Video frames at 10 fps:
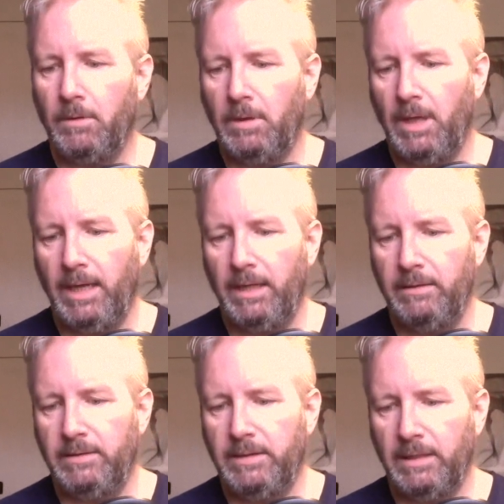
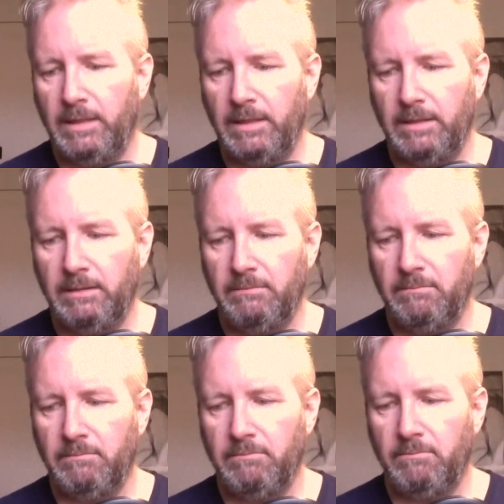And uh,
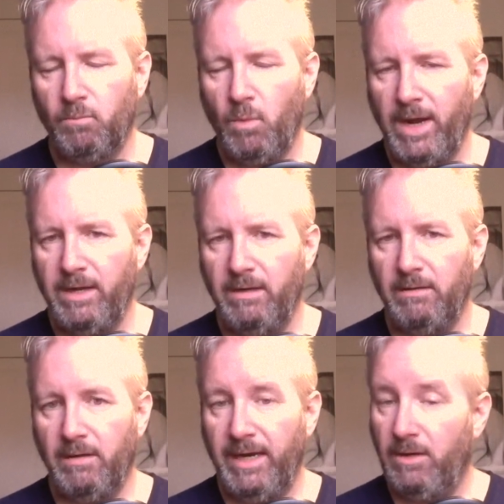when
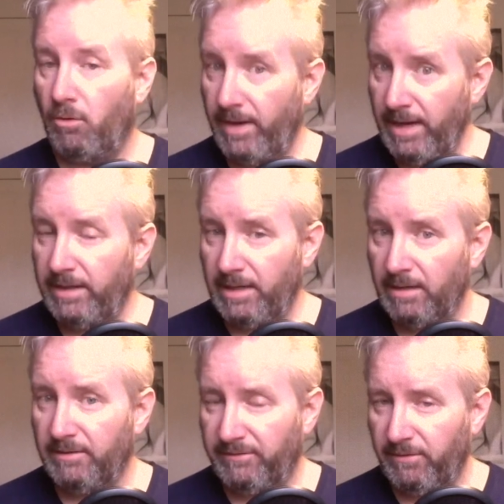he'd already
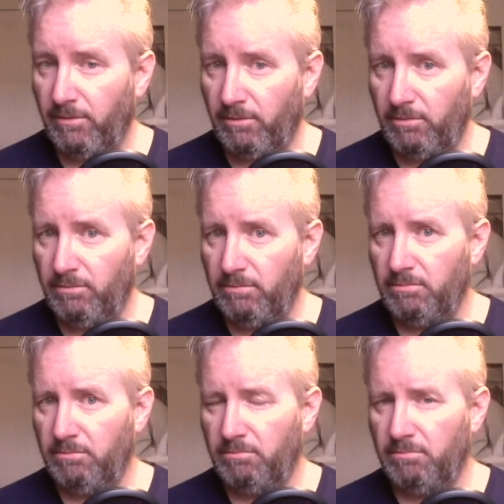done the fall,
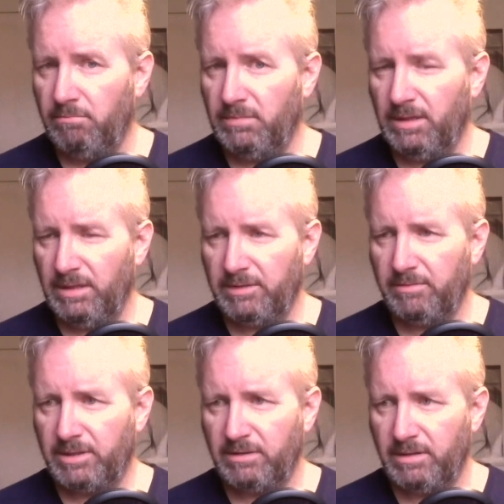uh, this
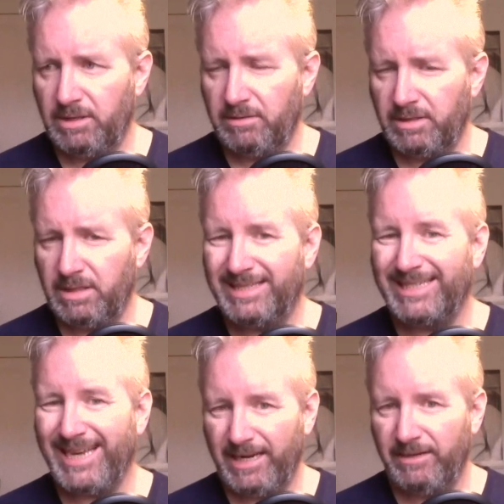was this was the
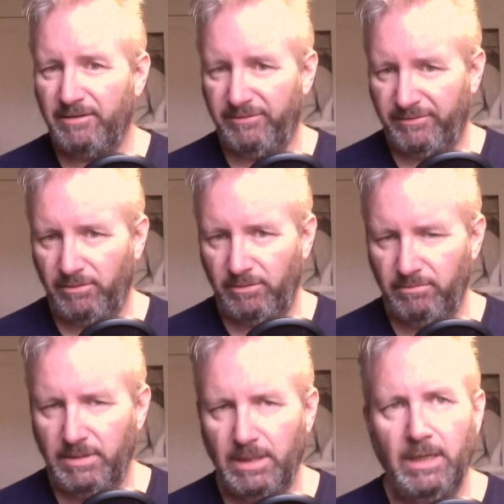second fall,
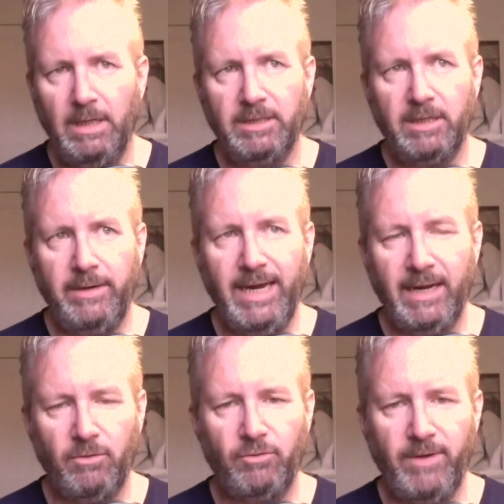so he
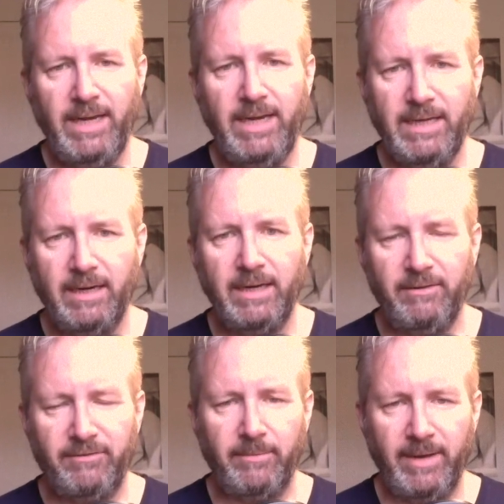had already done
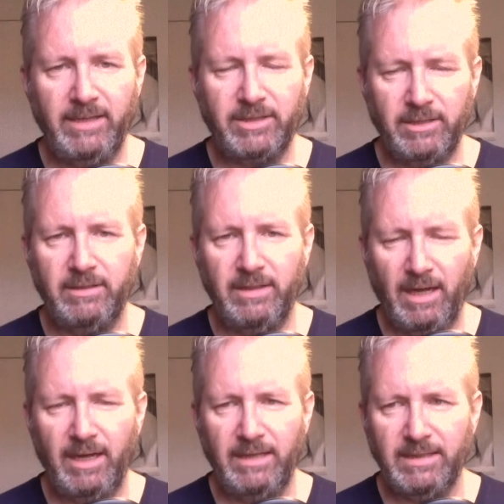it from a certain
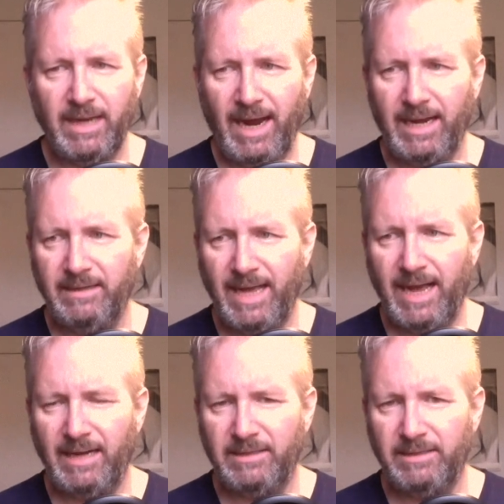height, and
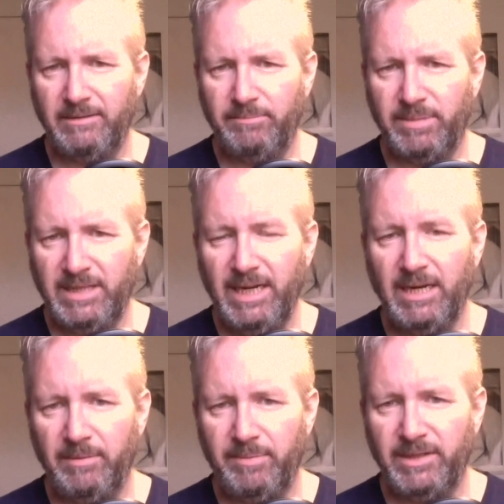that
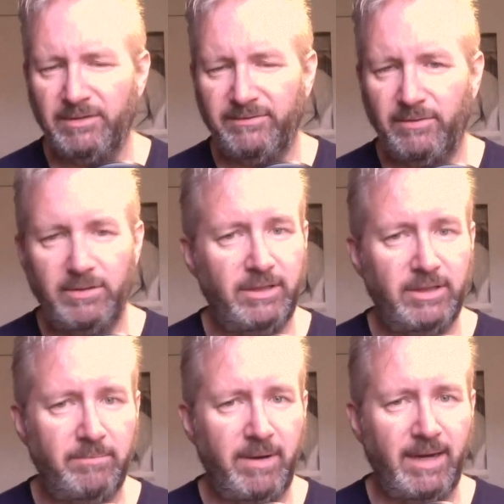particular piece of footage
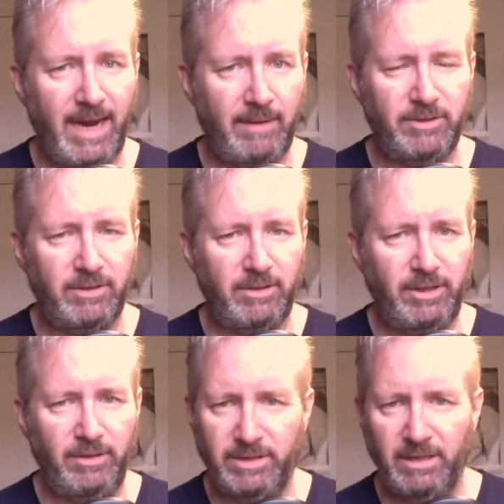had been captured and
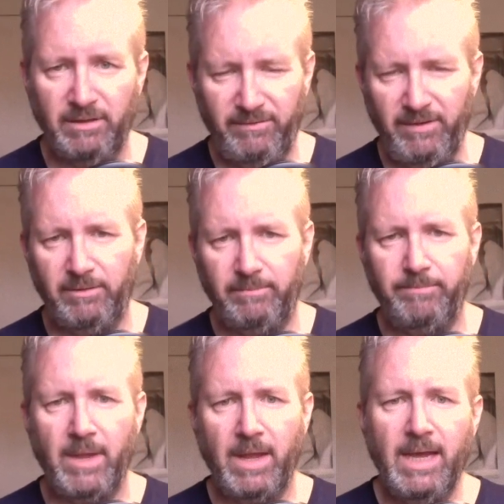used in the film.
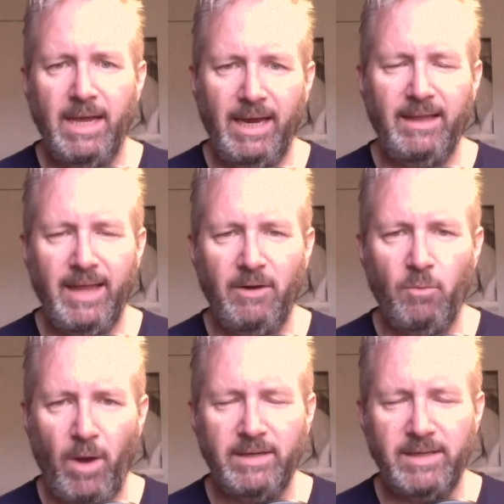He then
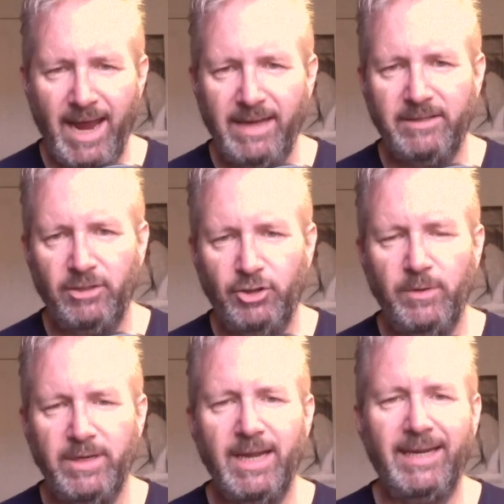went ahead to
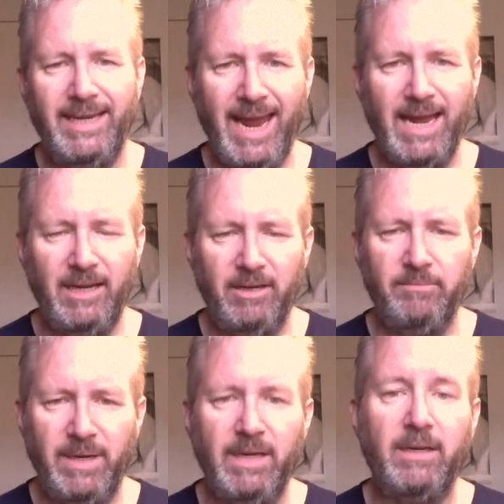do it again
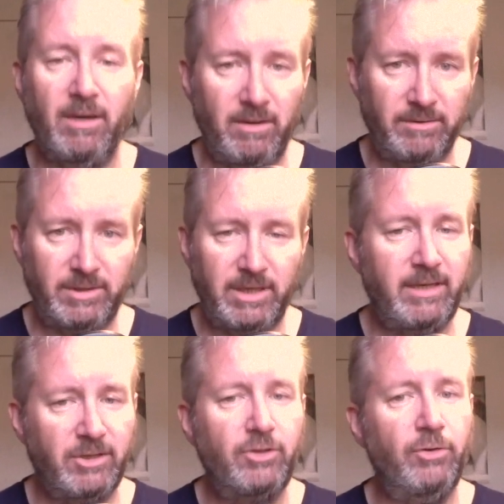because
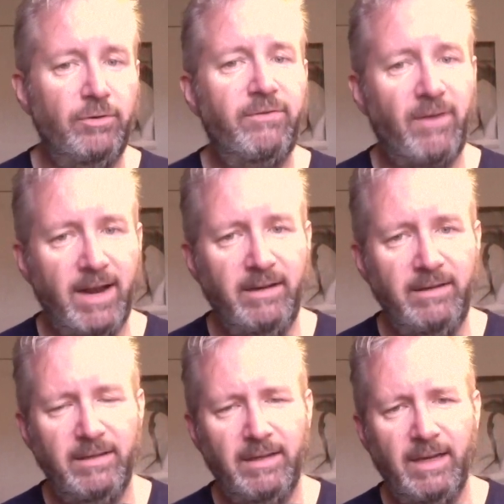his good
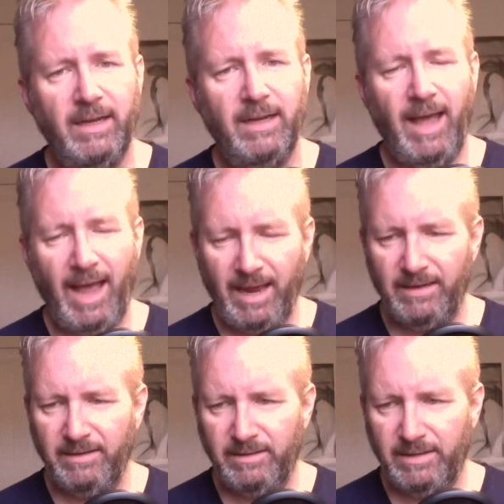friend
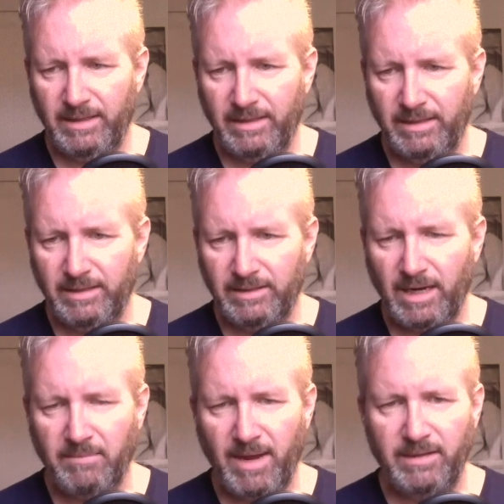and uh,
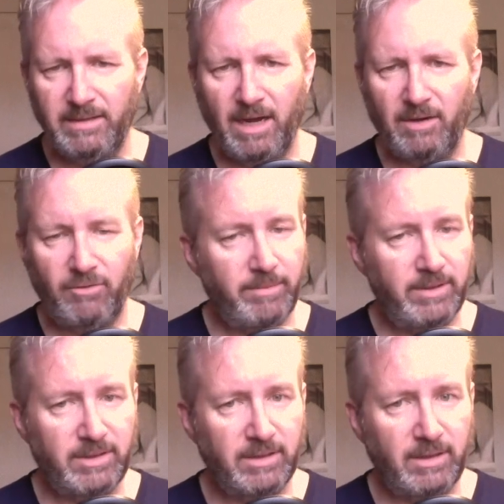stuntman Dar
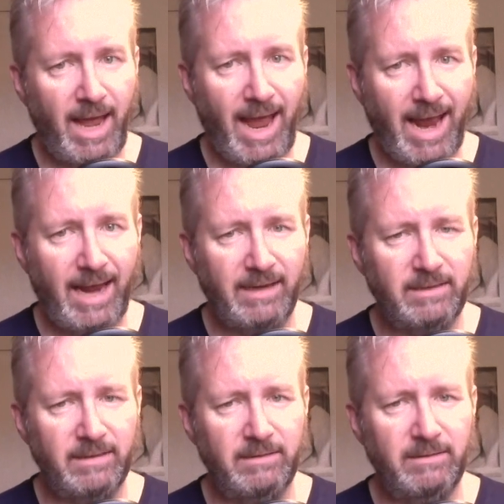Robinson
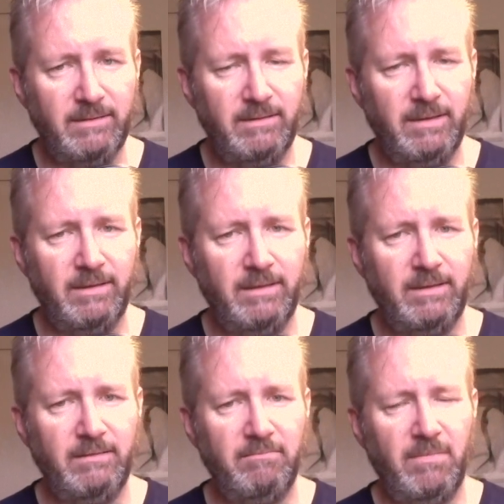had
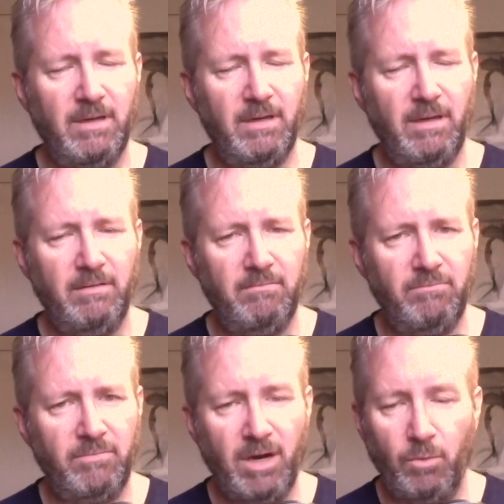uh,
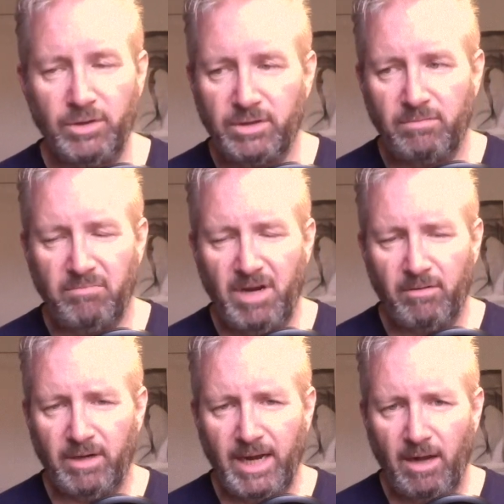uh, was
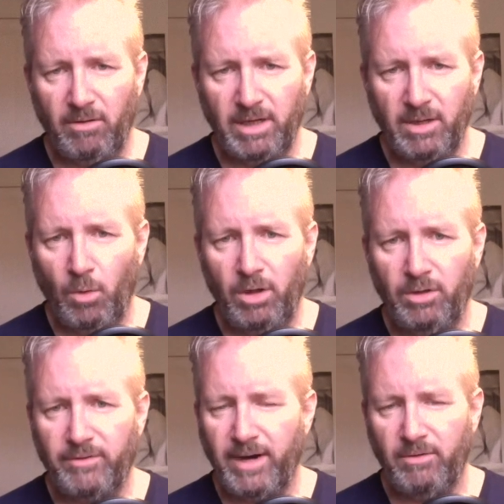currently holding the
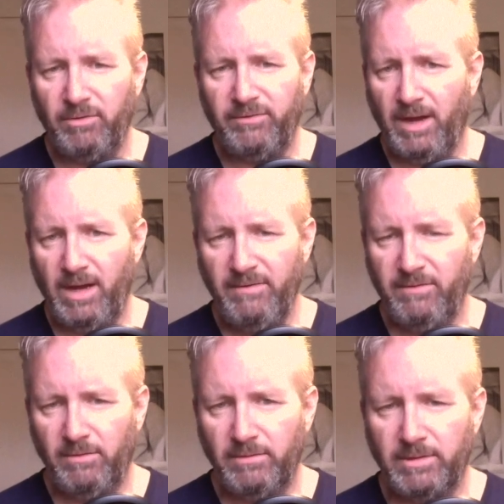world record for high
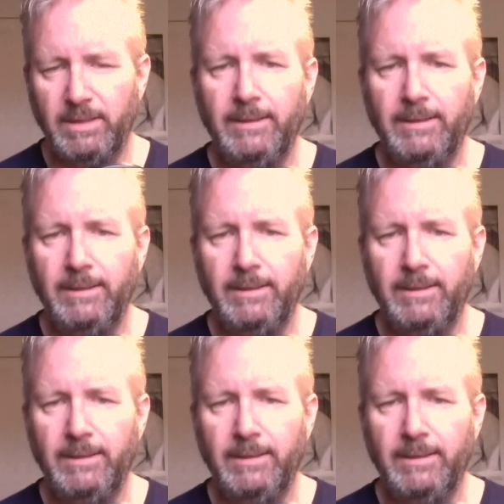falls.